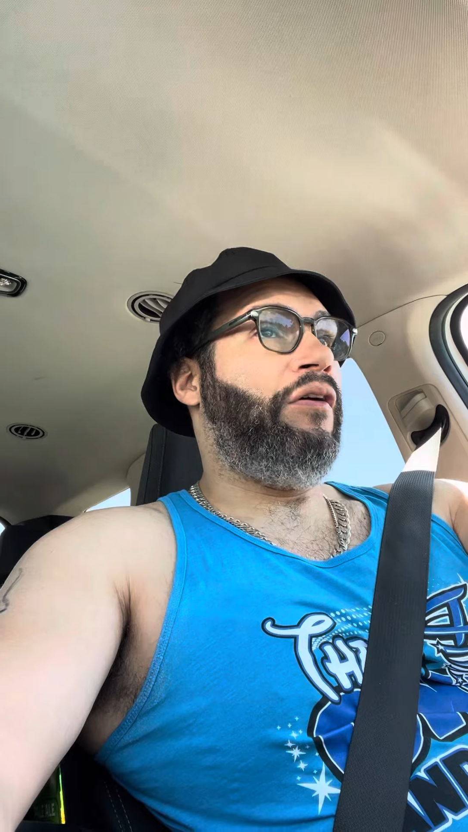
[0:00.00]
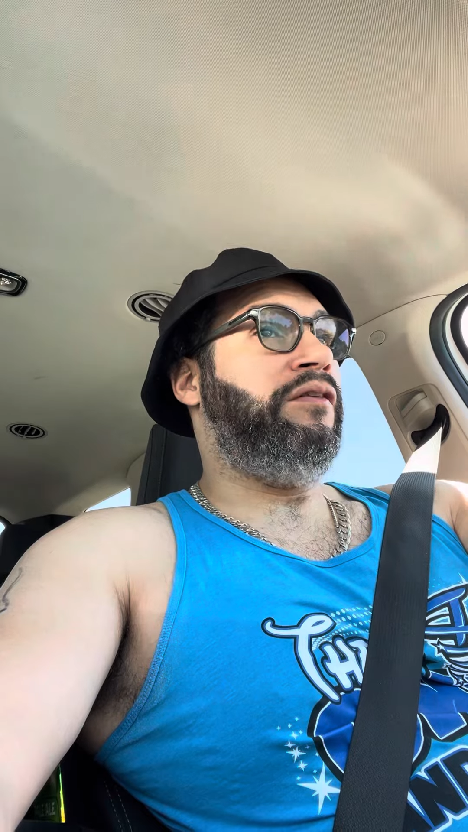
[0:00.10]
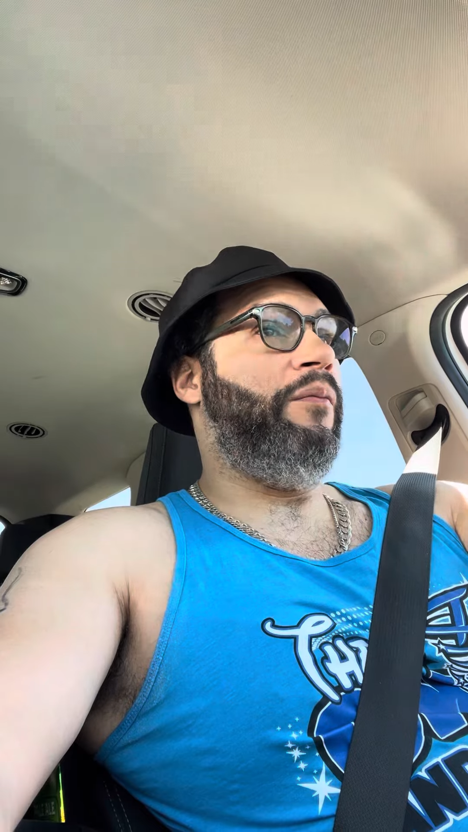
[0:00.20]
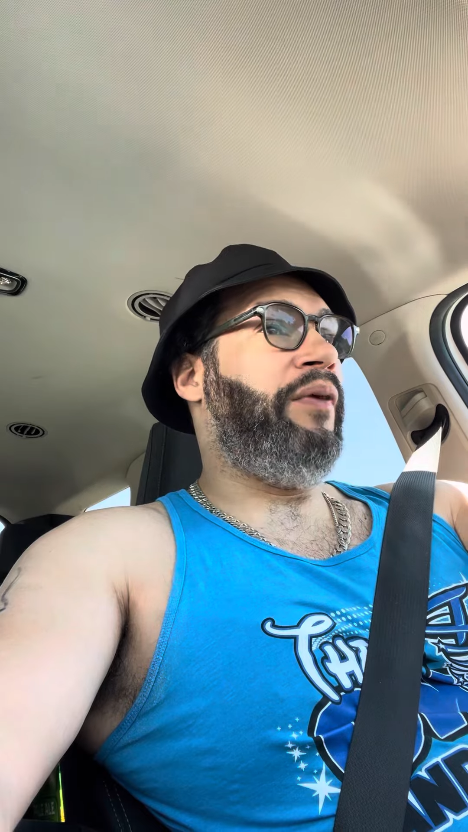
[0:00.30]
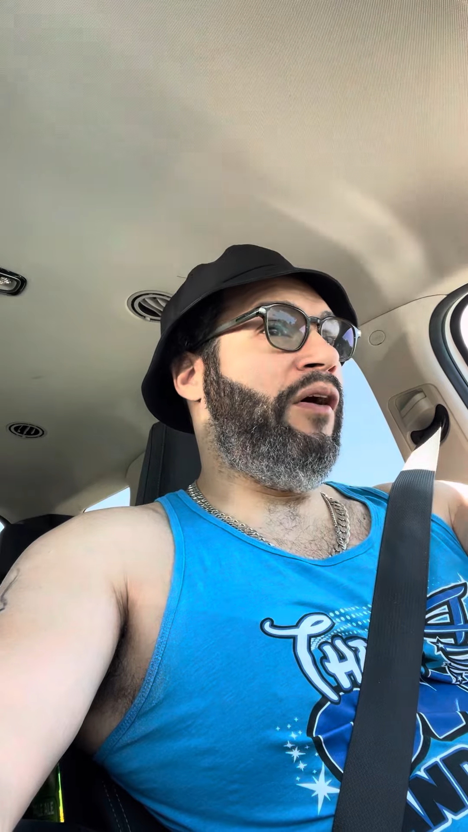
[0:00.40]

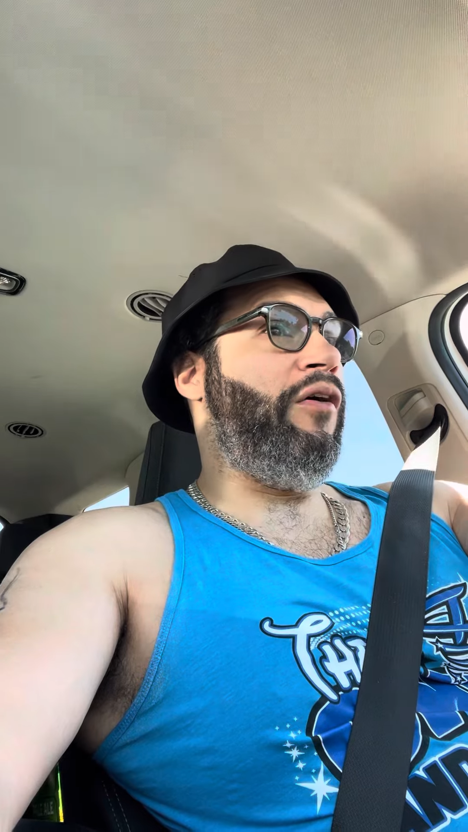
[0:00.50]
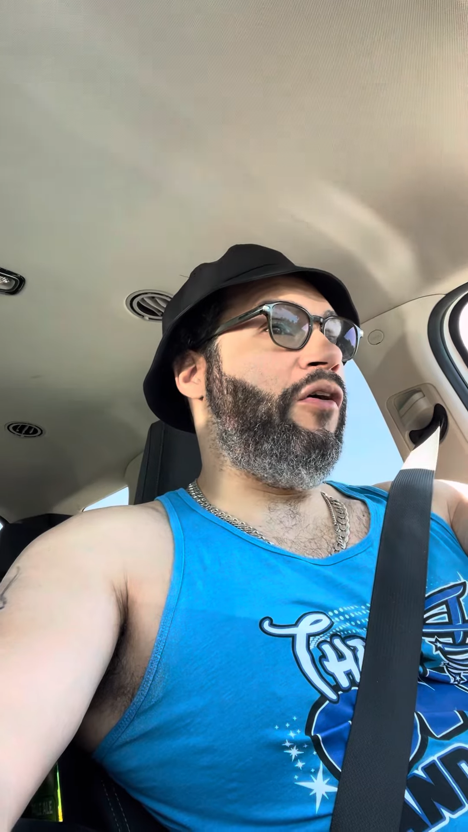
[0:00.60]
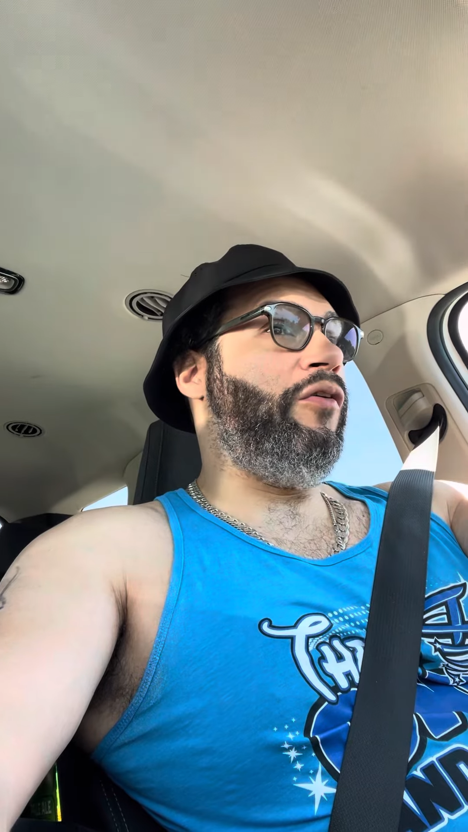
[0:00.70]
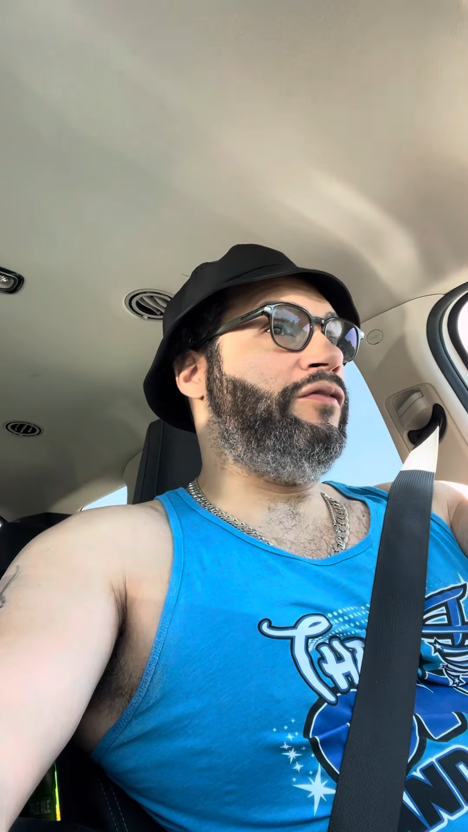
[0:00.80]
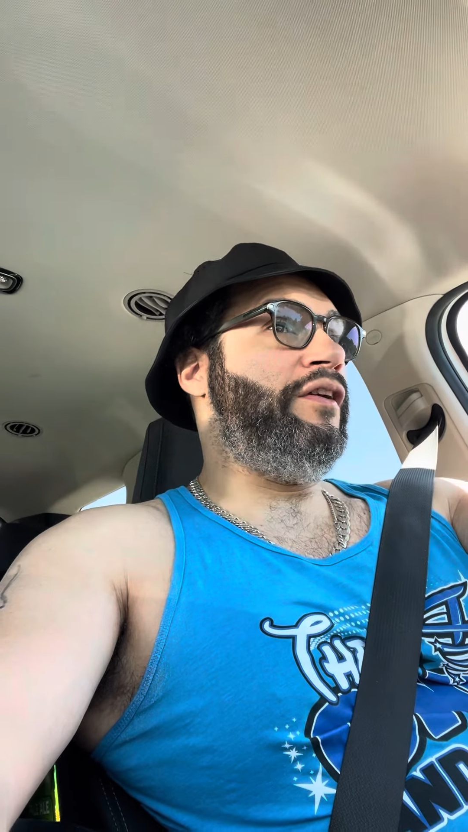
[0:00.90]
the belt
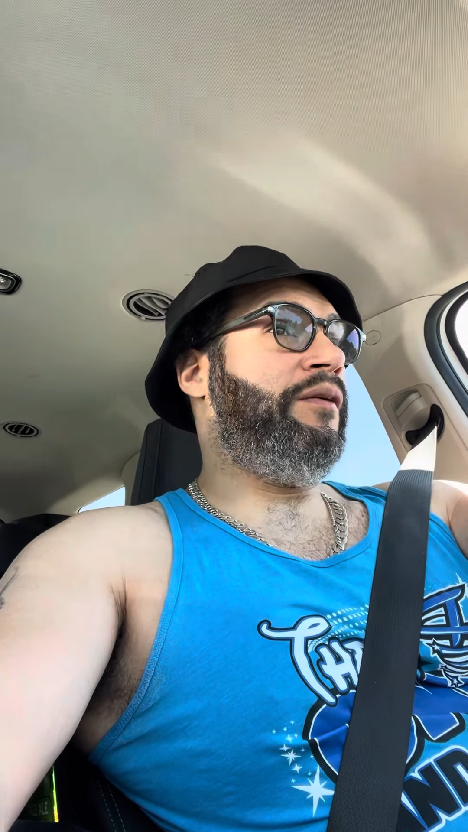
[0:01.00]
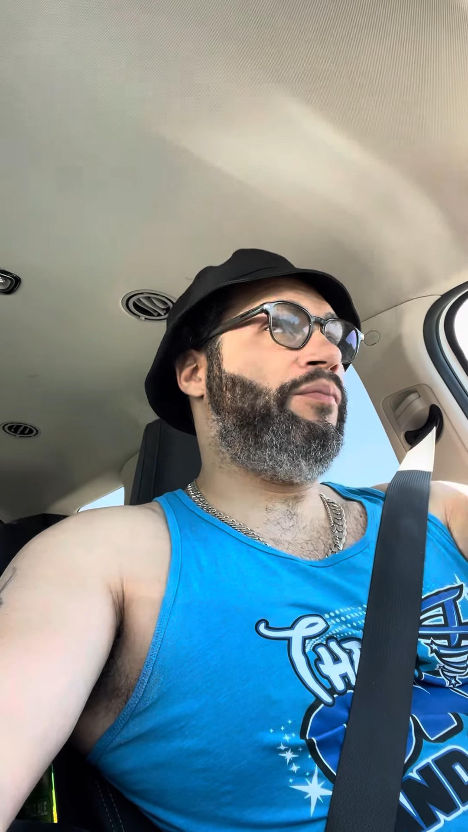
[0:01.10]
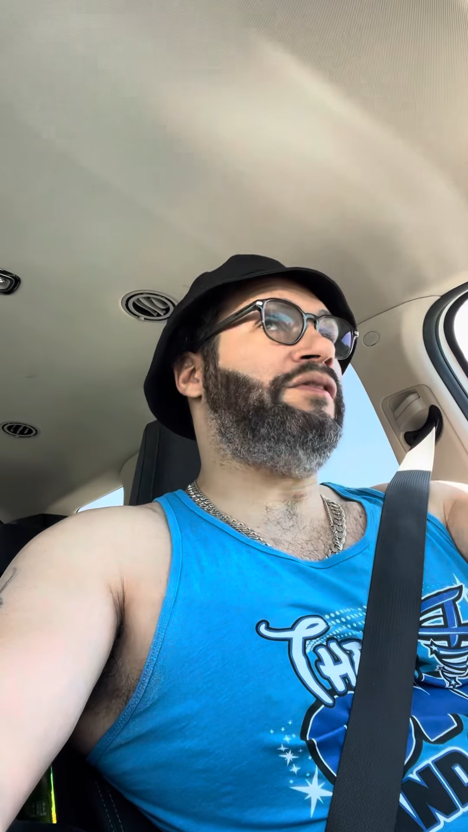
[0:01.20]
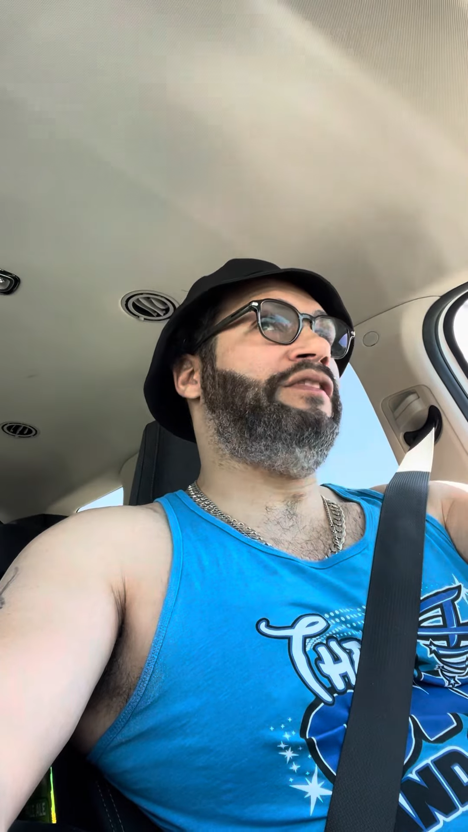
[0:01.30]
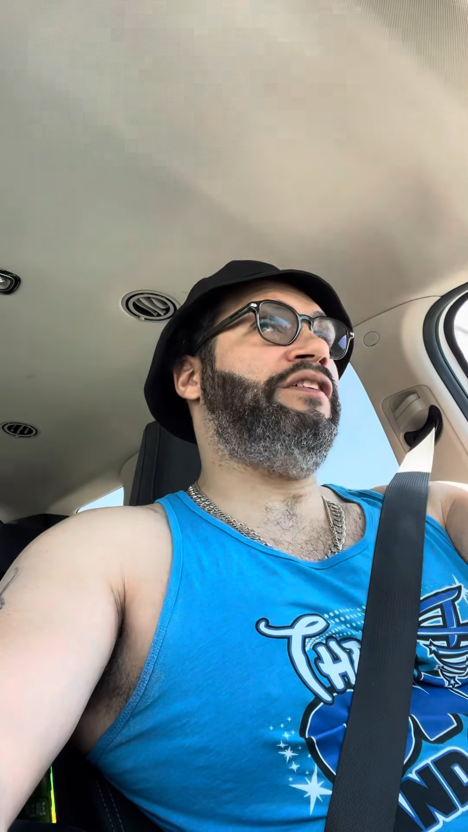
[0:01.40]
holding
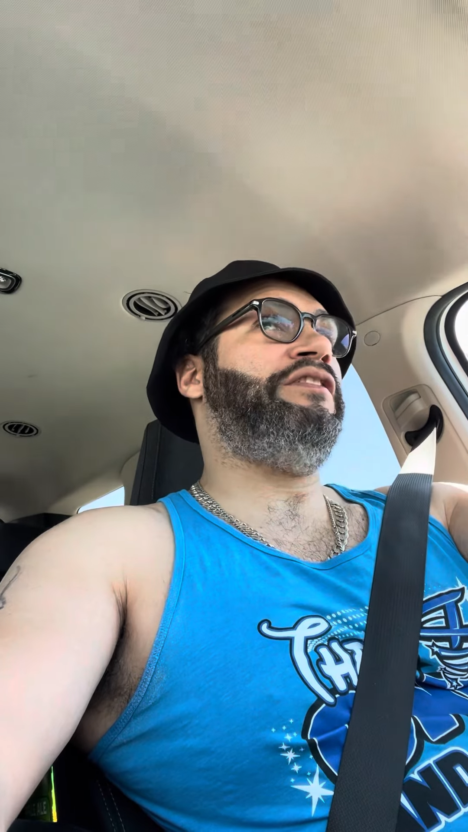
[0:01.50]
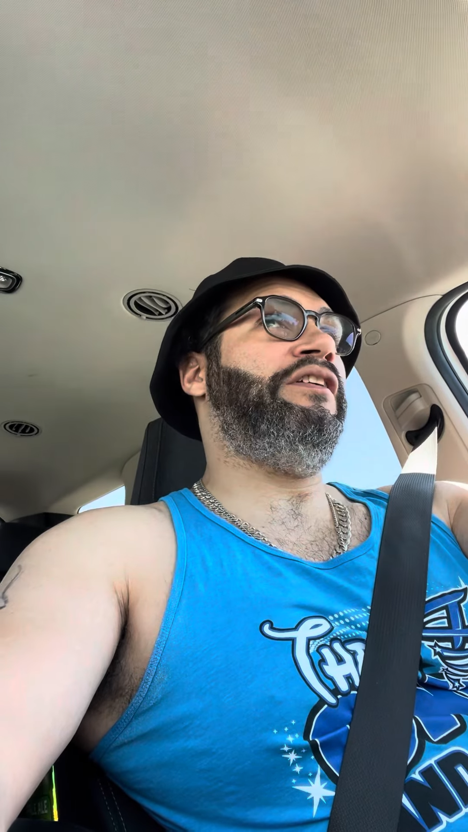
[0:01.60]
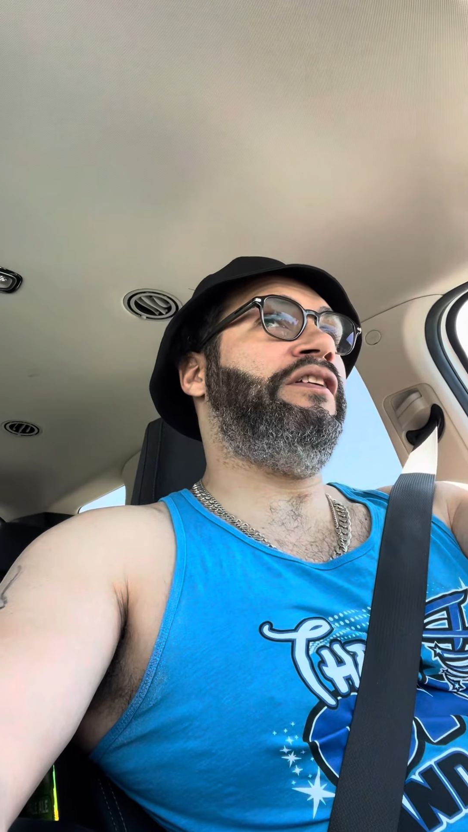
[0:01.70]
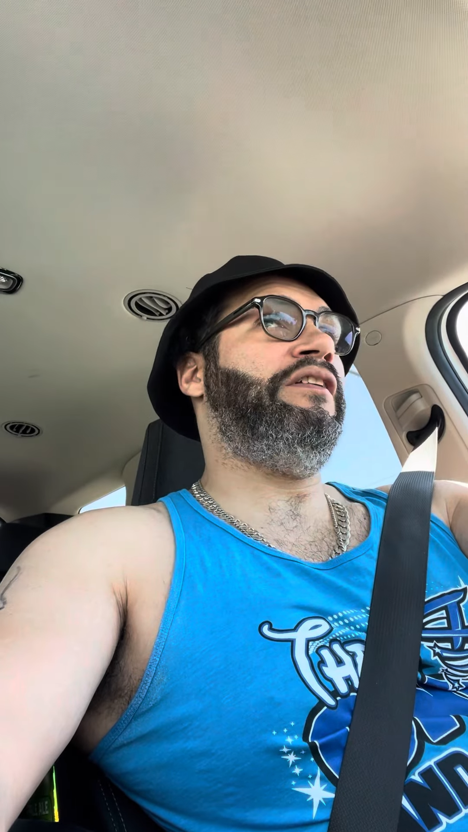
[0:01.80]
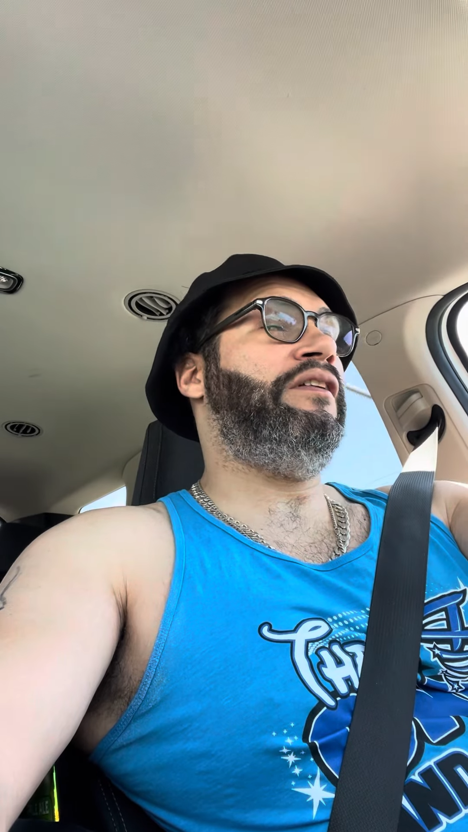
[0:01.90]
position,